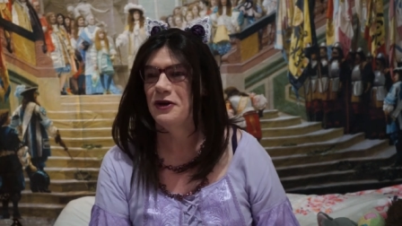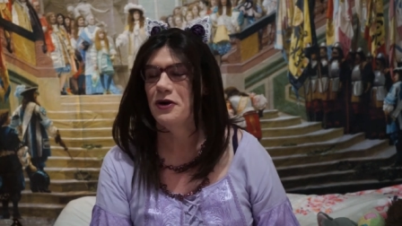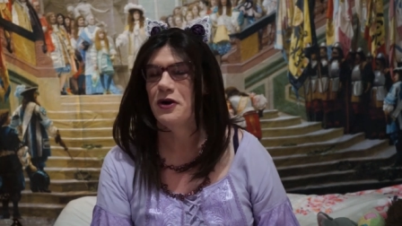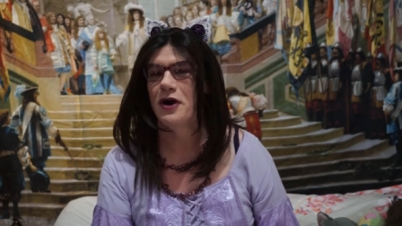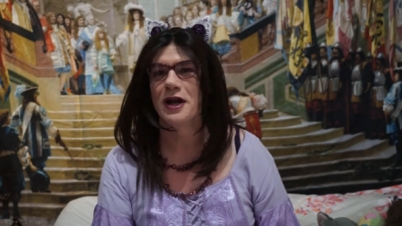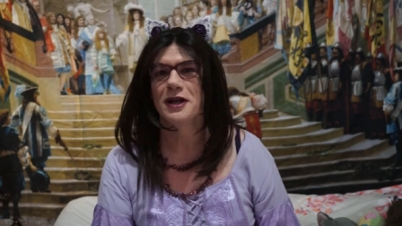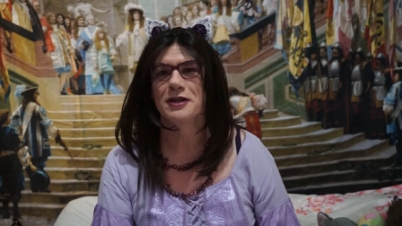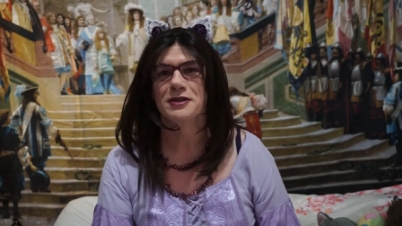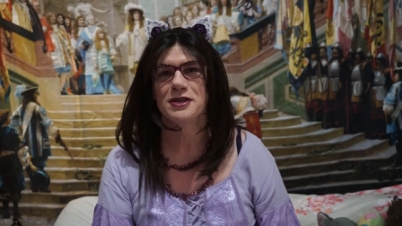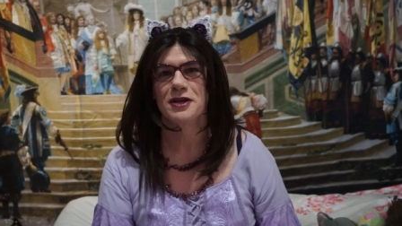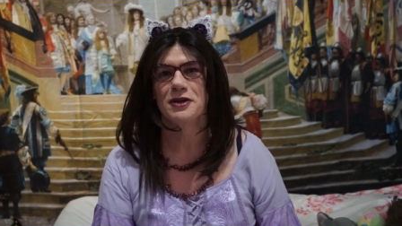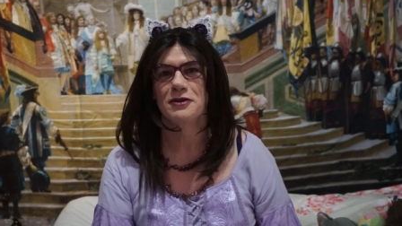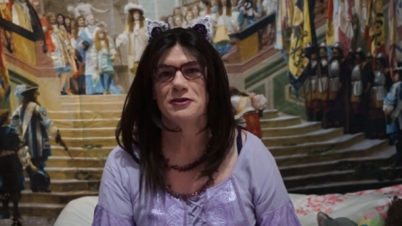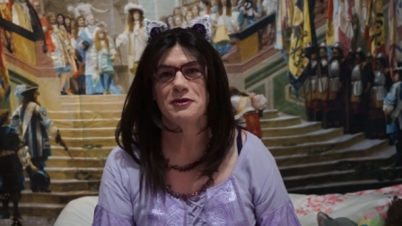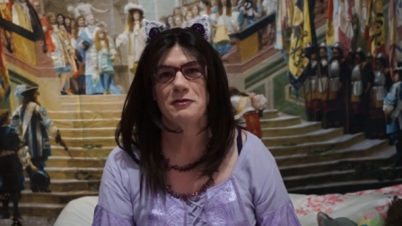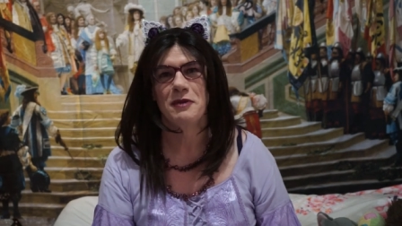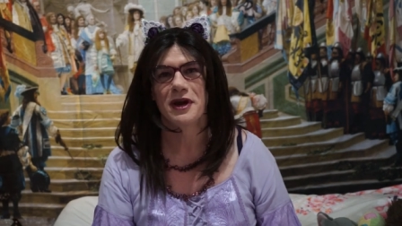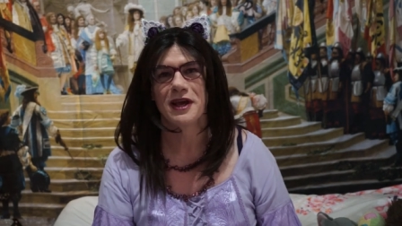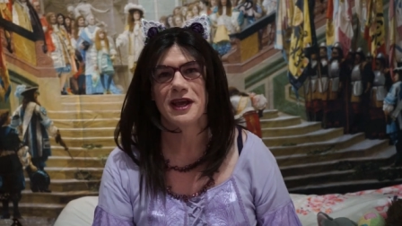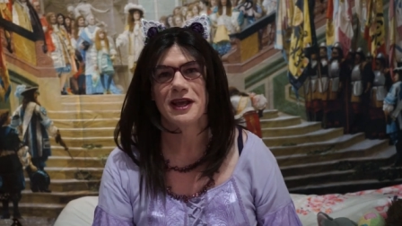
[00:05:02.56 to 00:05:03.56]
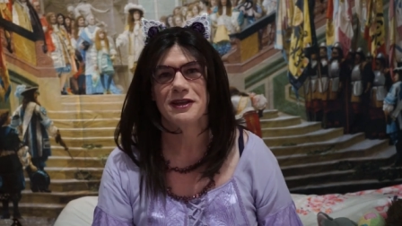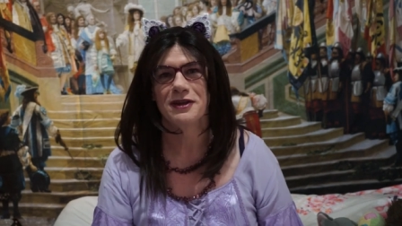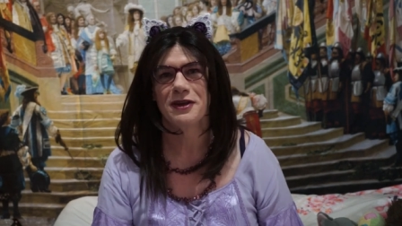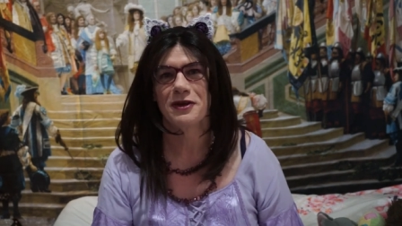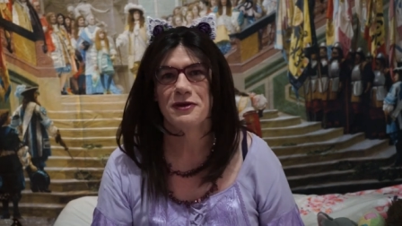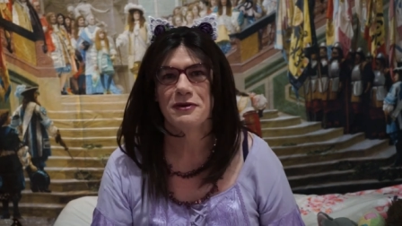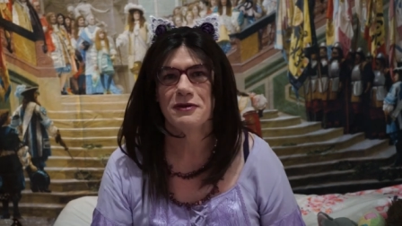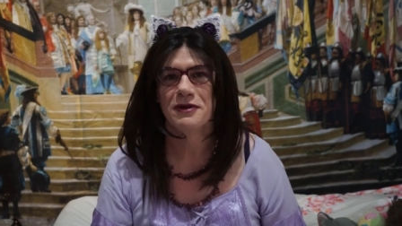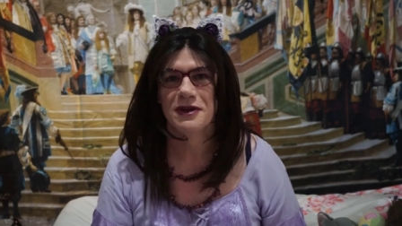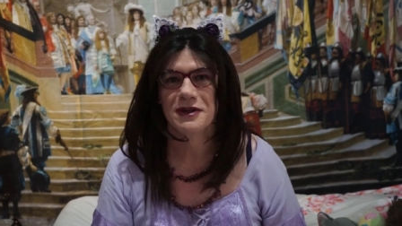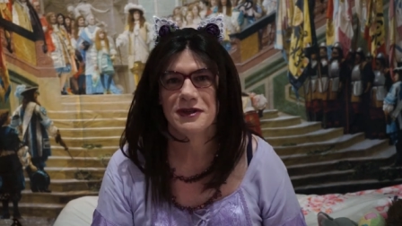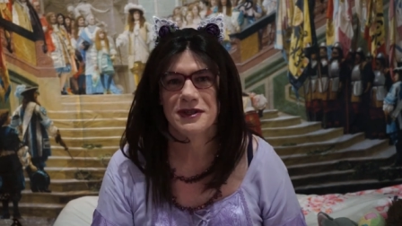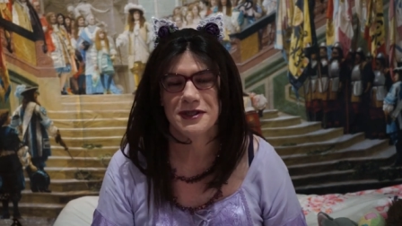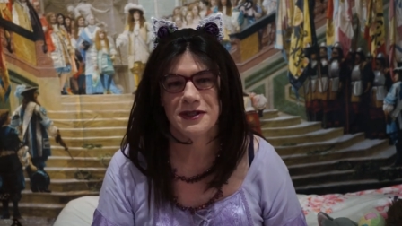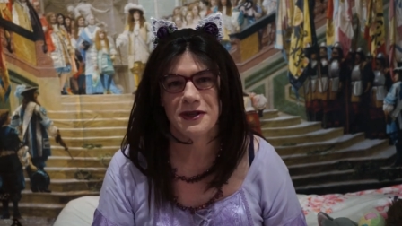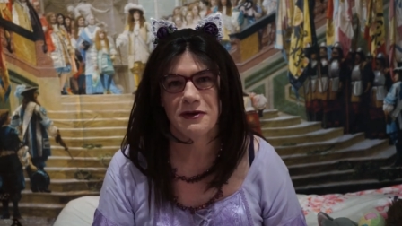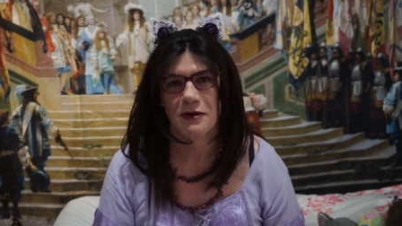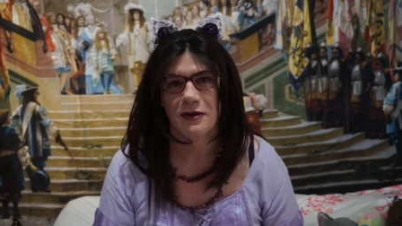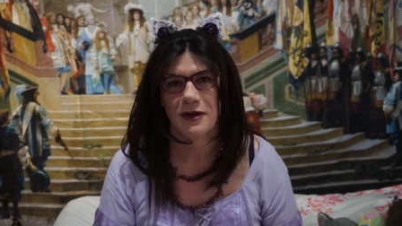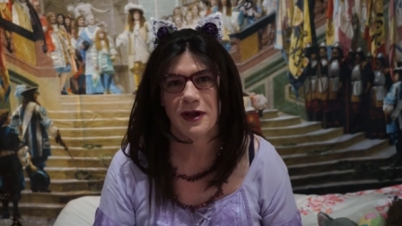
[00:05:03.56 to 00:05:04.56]
all right so you might get you know,
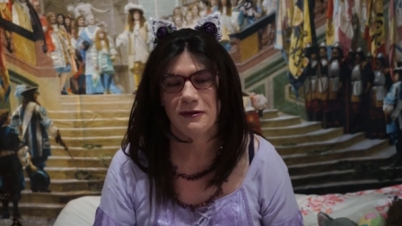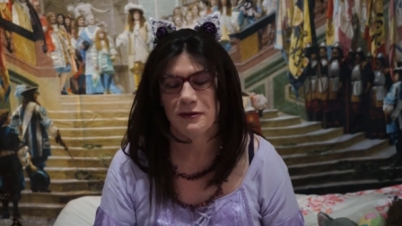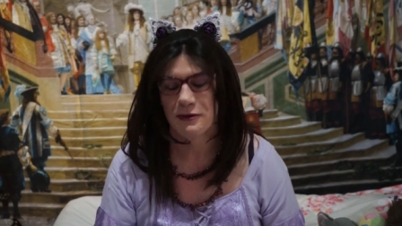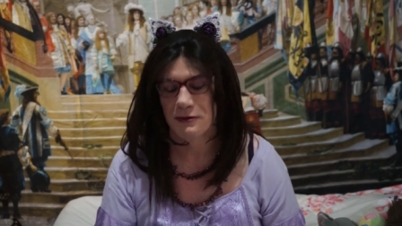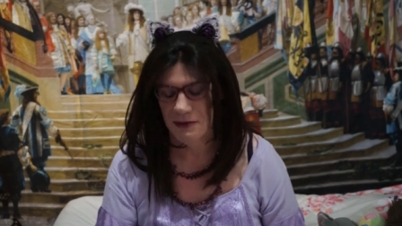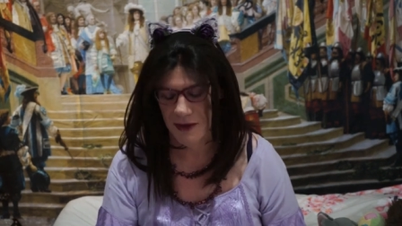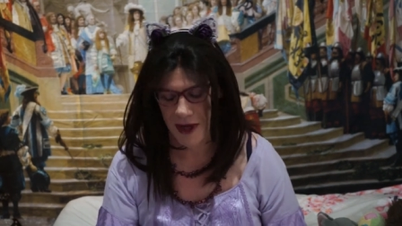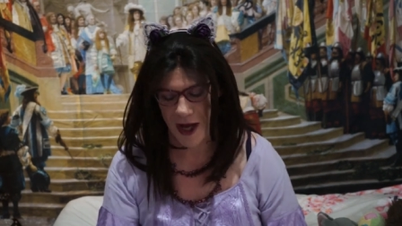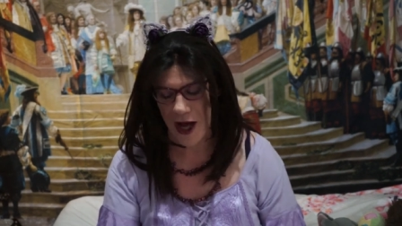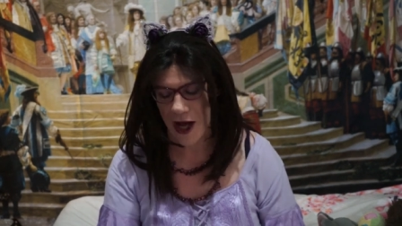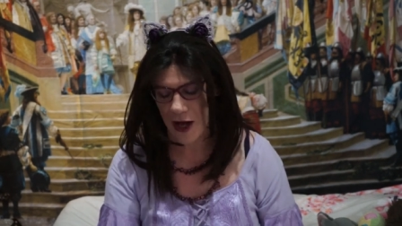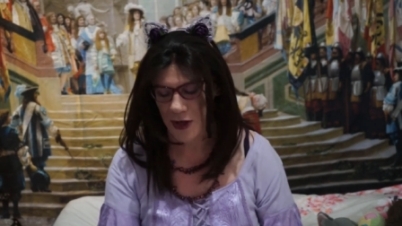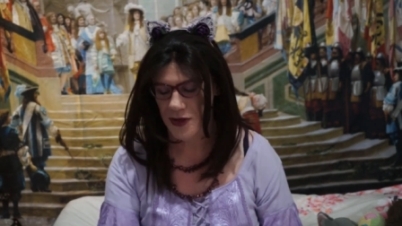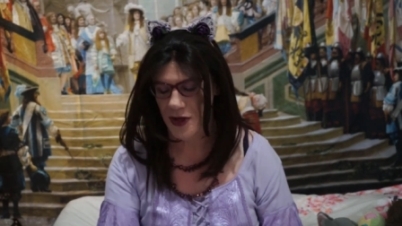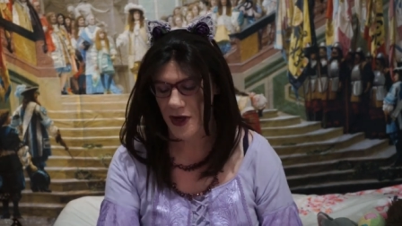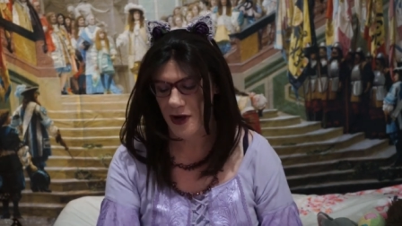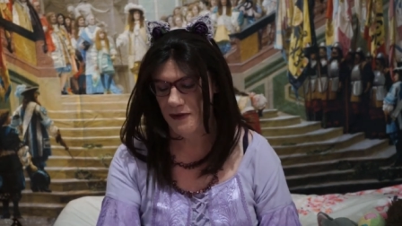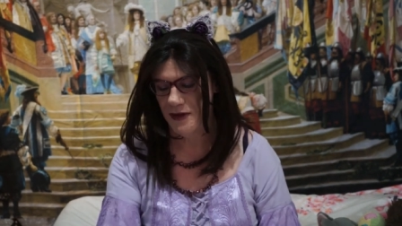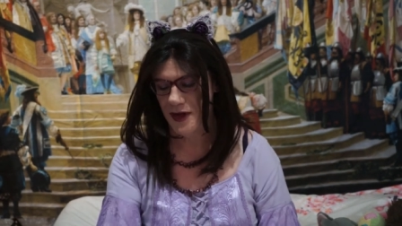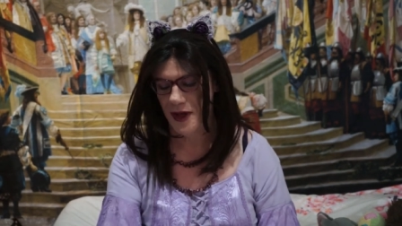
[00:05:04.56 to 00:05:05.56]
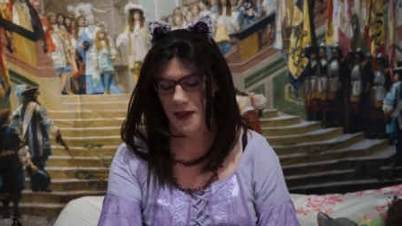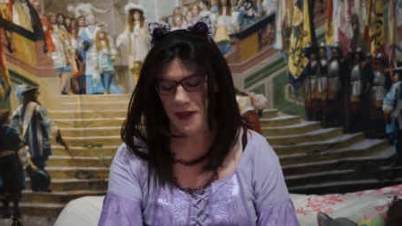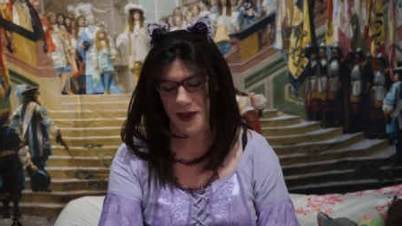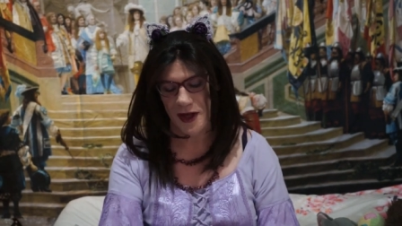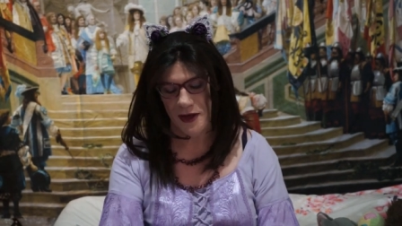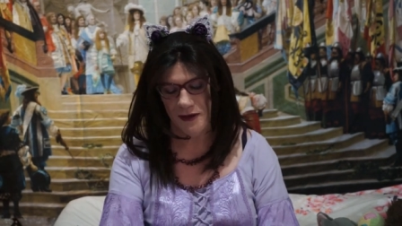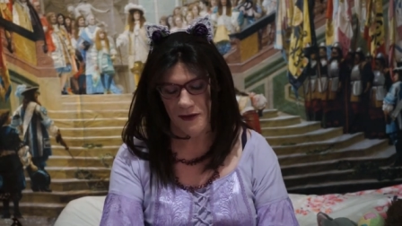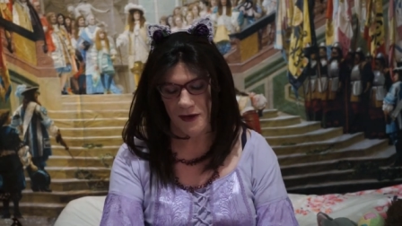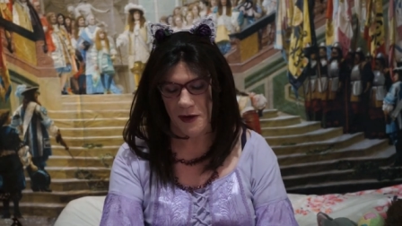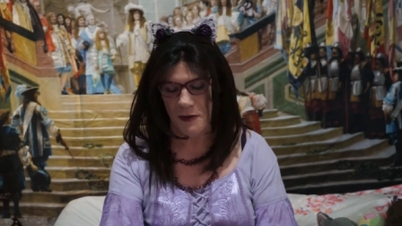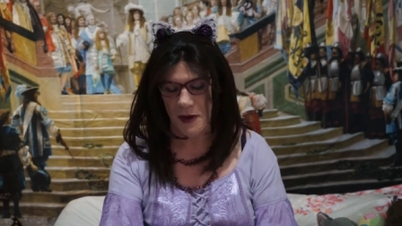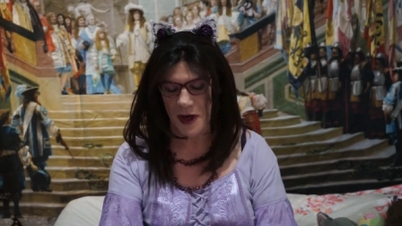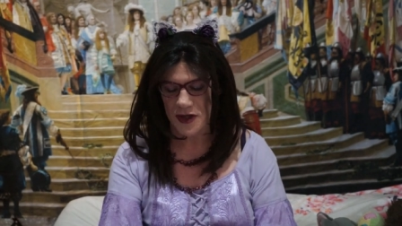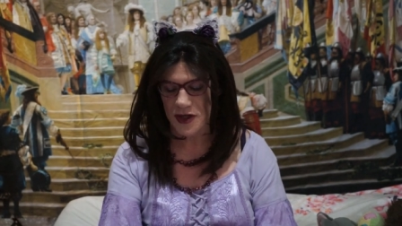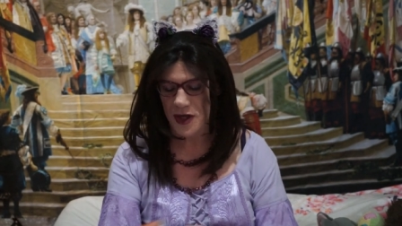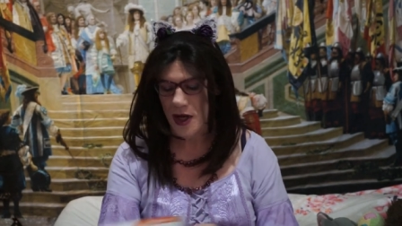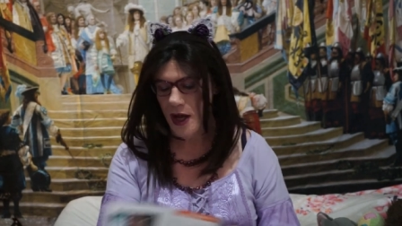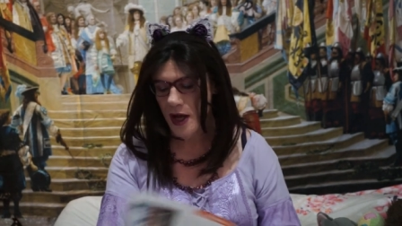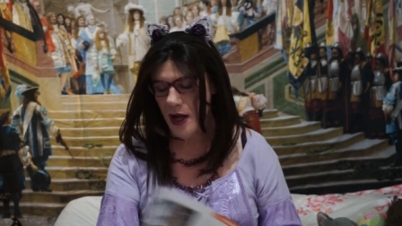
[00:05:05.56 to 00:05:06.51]
zero level car driving. Thank you very much.